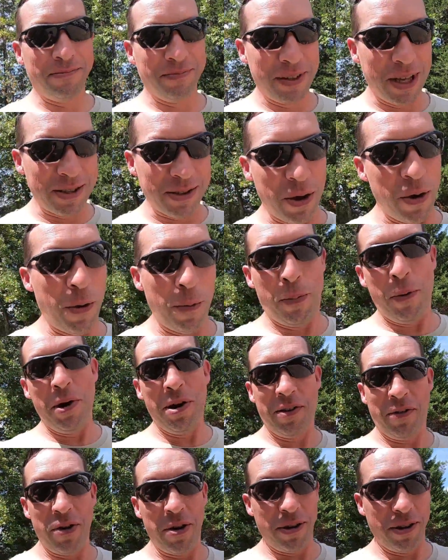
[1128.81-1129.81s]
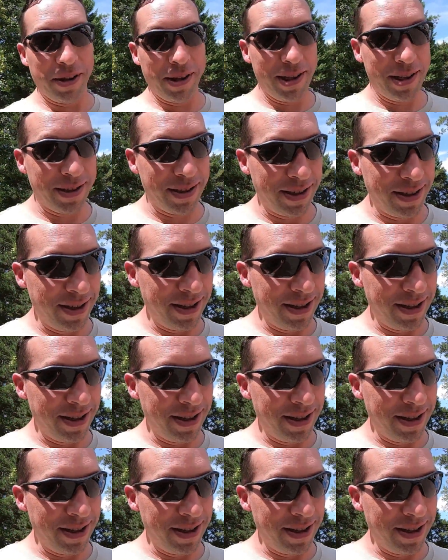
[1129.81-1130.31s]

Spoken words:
That's the whole point of all this.